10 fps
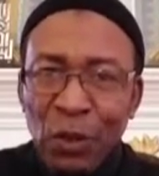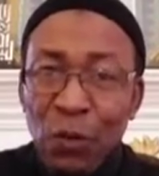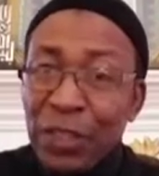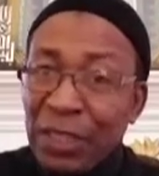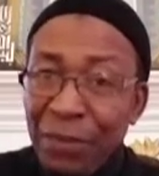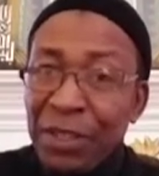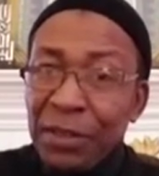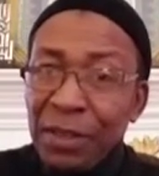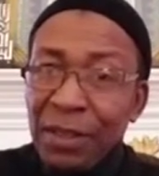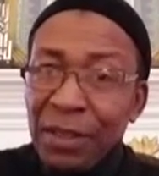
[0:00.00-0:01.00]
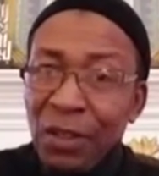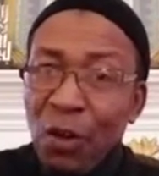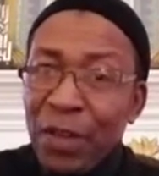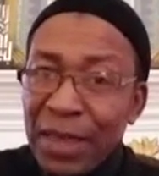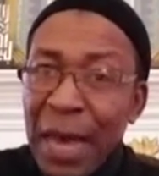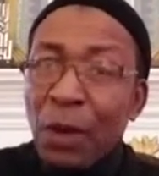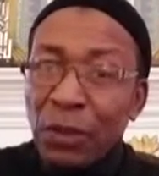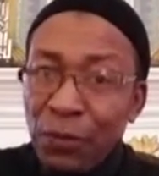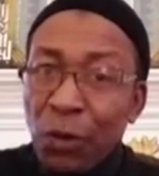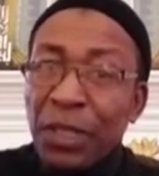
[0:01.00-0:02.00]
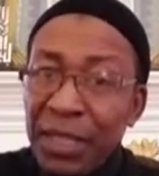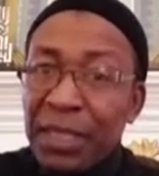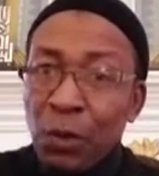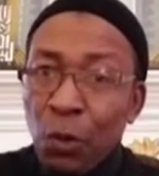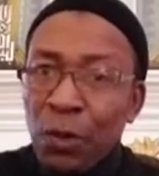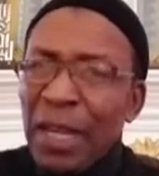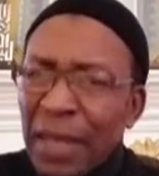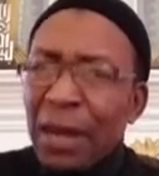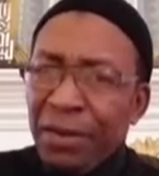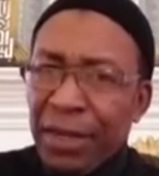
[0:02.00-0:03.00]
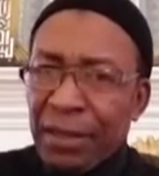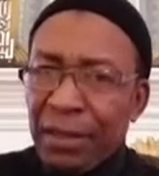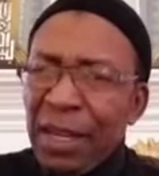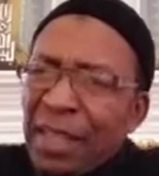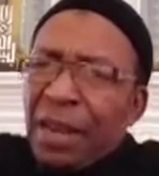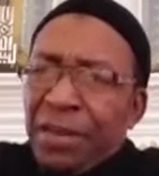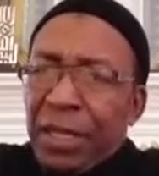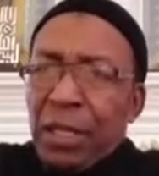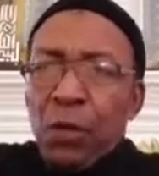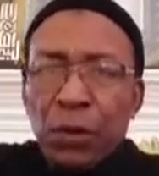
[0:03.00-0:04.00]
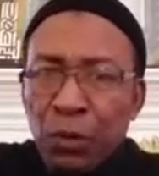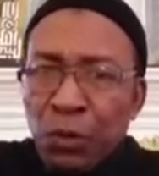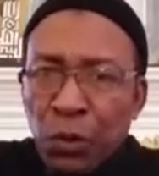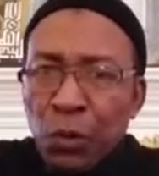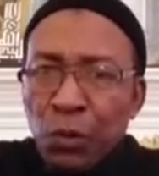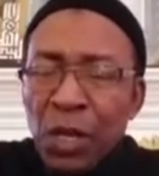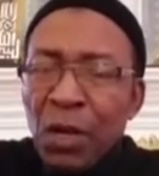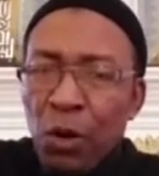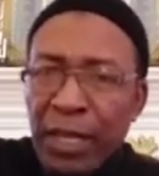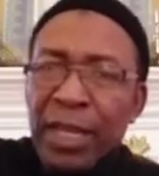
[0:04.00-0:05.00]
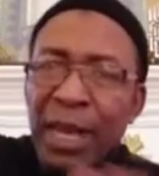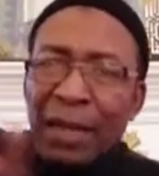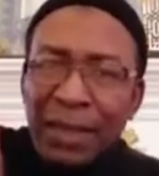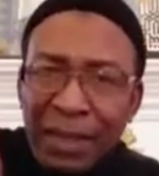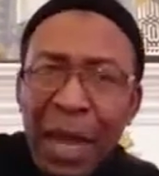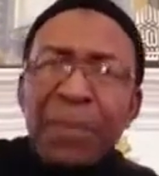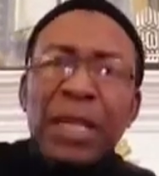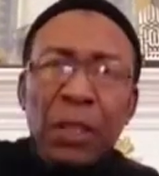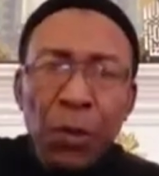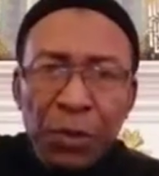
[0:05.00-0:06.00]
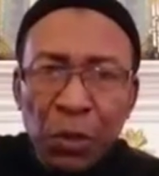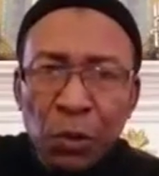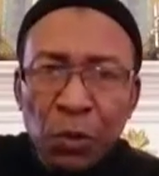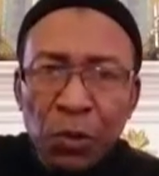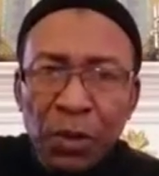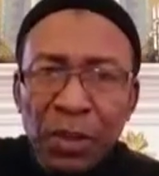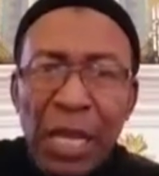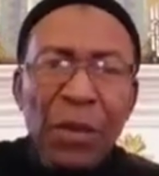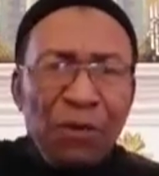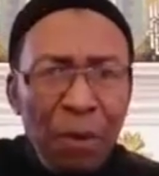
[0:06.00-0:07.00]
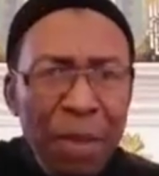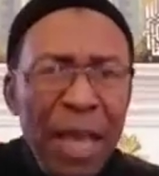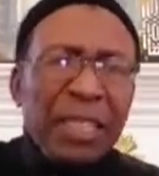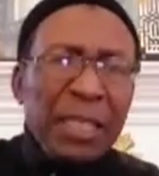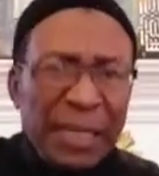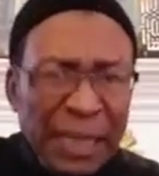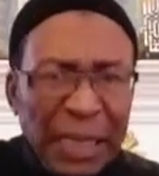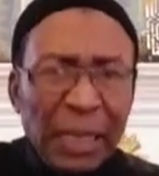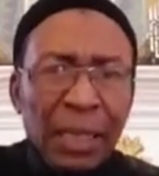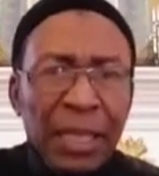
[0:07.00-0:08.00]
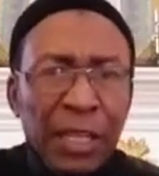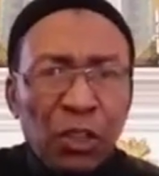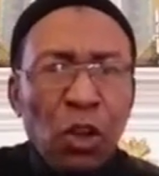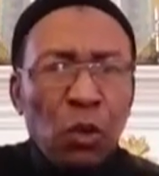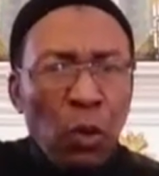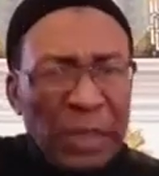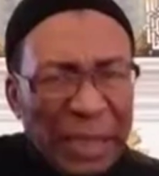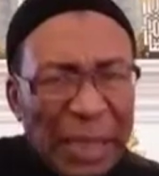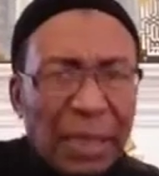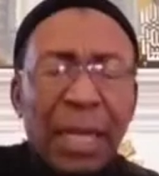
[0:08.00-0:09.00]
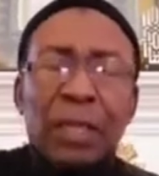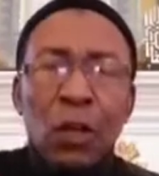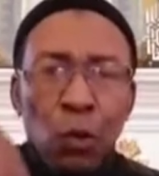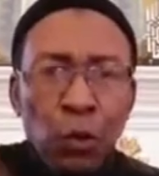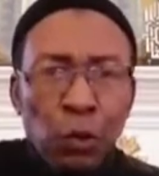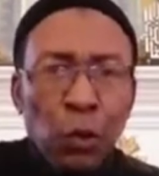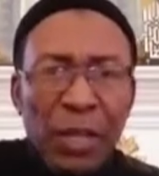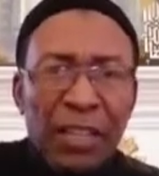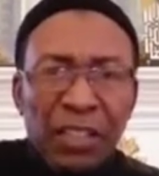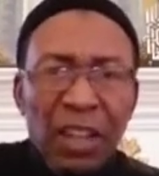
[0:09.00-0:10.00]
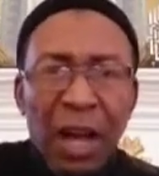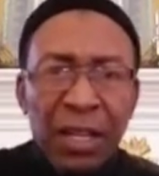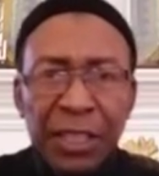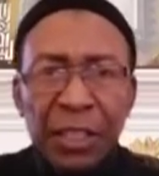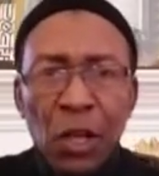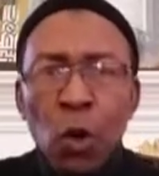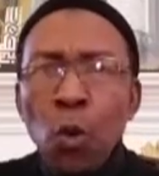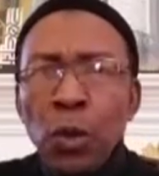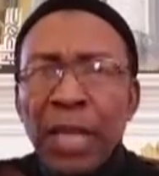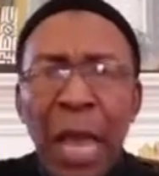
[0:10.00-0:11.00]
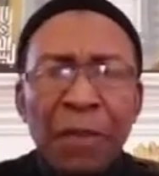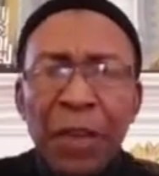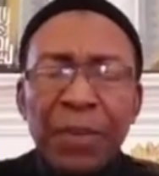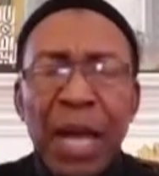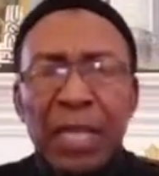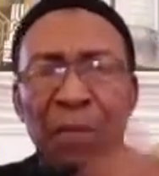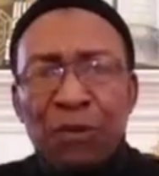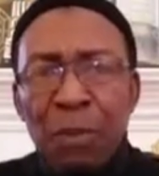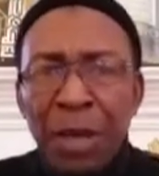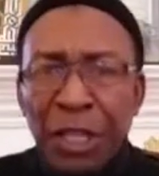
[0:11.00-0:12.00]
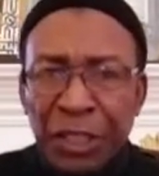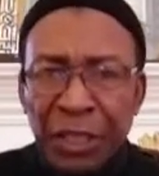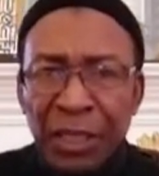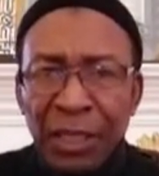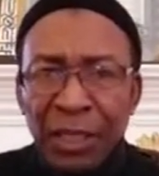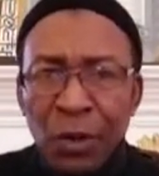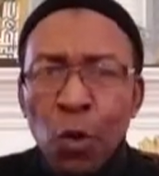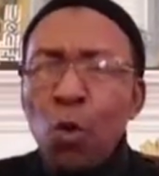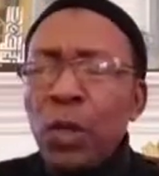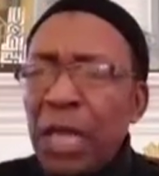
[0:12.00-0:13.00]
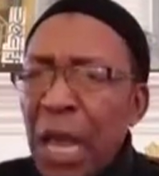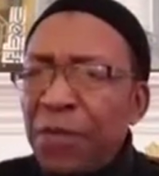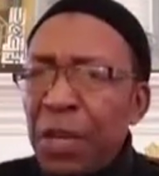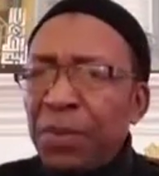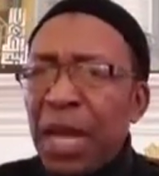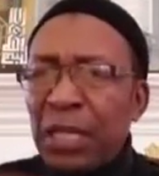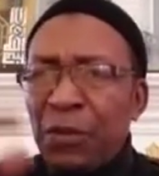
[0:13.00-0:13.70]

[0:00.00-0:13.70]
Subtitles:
over 1,400 years ago. Let's agree he went to school. Okay, at the time that he went to school, the information still is not consistent with today's knowledge. Who gave him that information? Who gave him that